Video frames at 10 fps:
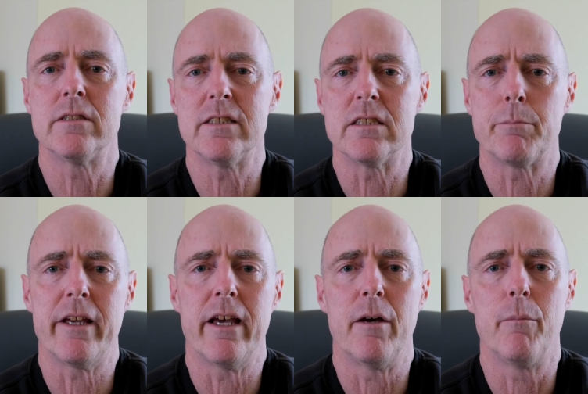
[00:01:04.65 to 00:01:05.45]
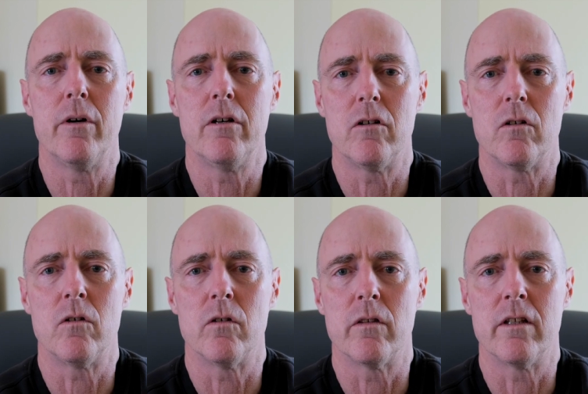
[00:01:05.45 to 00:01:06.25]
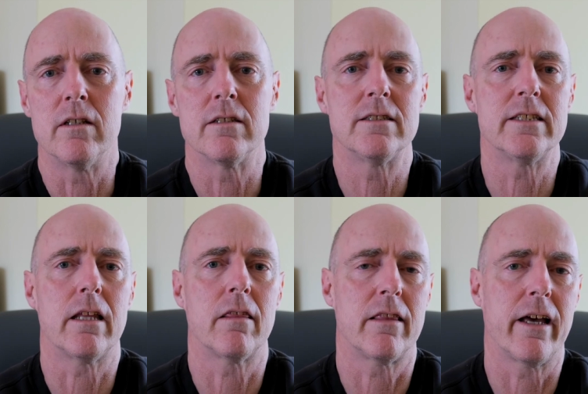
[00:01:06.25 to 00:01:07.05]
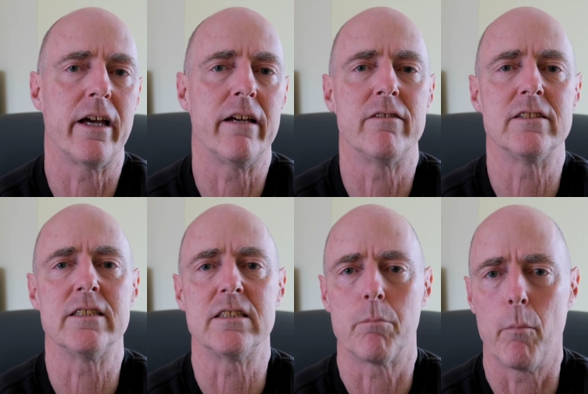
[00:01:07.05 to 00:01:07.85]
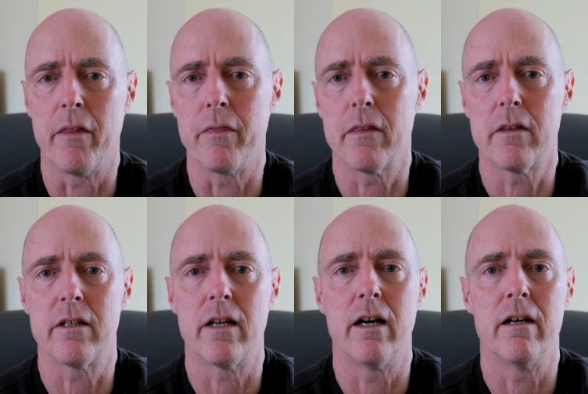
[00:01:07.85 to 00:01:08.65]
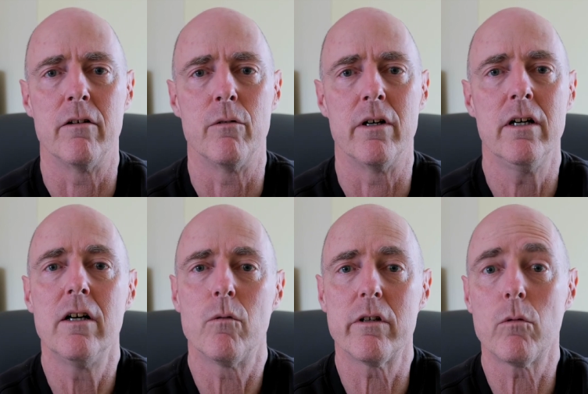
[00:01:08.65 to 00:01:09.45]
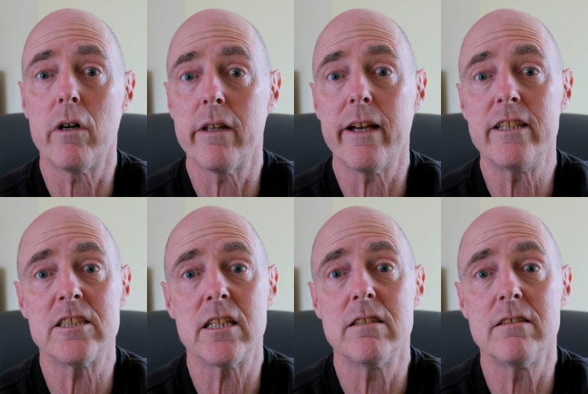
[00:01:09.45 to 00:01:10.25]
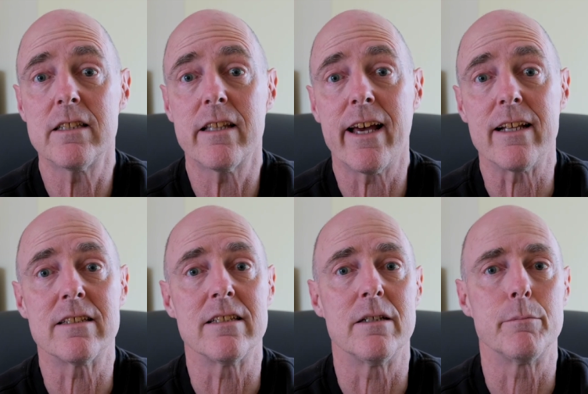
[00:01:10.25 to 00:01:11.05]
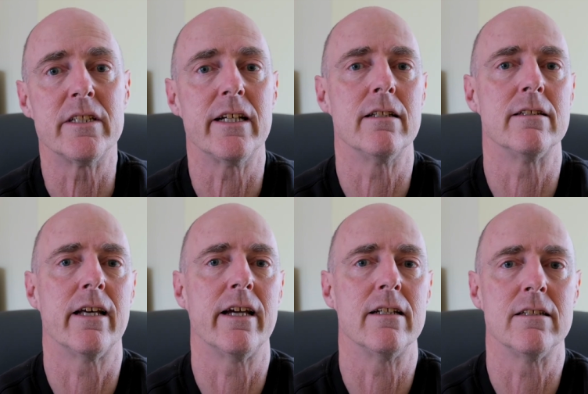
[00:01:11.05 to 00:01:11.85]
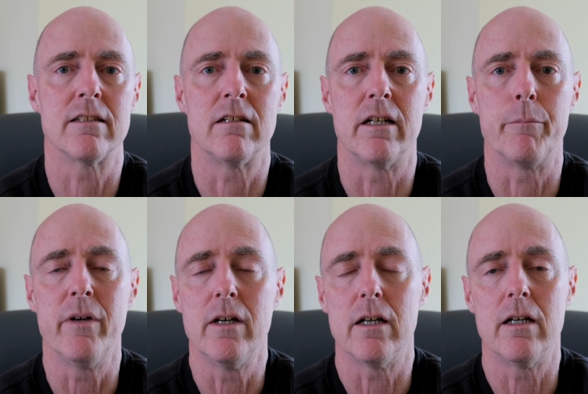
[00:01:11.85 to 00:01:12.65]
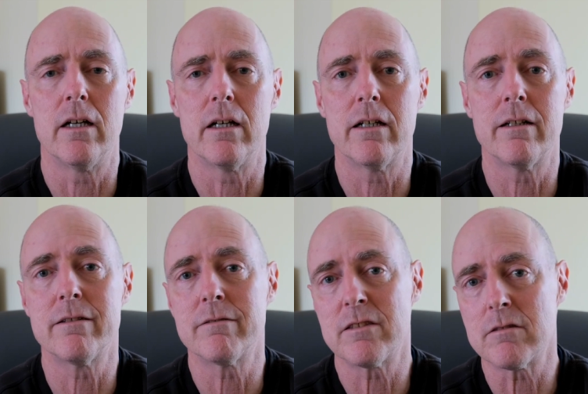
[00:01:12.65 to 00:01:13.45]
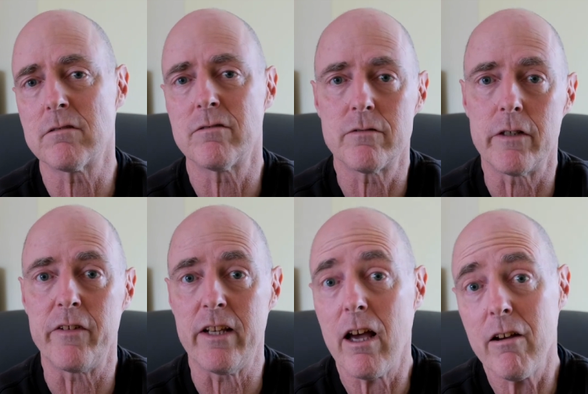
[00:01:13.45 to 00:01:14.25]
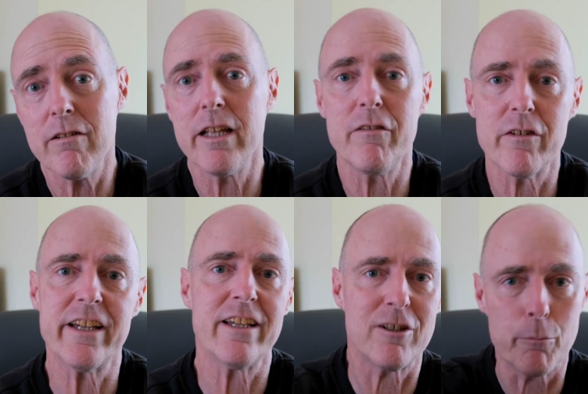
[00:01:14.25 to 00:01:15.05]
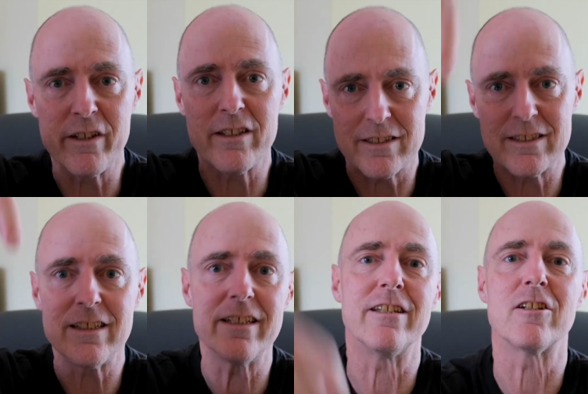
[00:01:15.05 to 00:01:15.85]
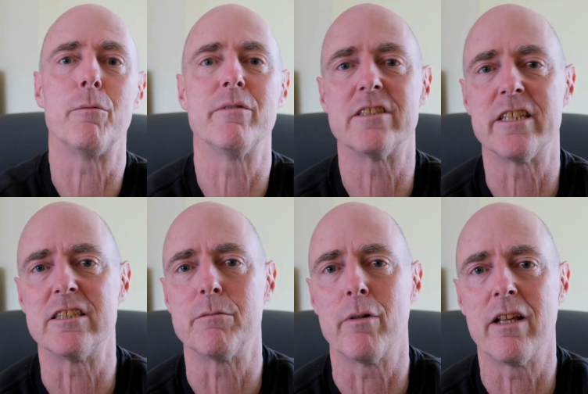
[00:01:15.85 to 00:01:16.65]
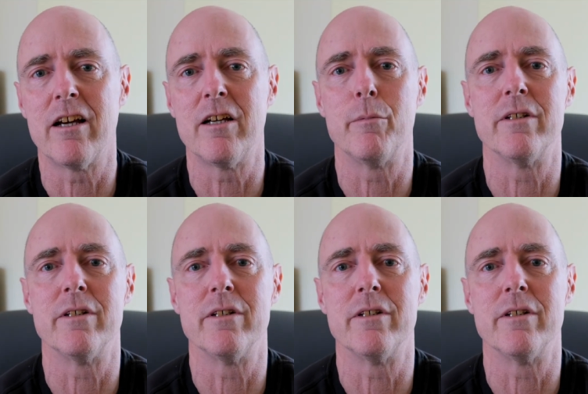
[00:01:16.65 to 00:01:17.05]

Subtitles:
6 p.m. on the sixth day of the sixth month. So wonder why they chose that particular date and time. If you know, leave a comment in the comment section below.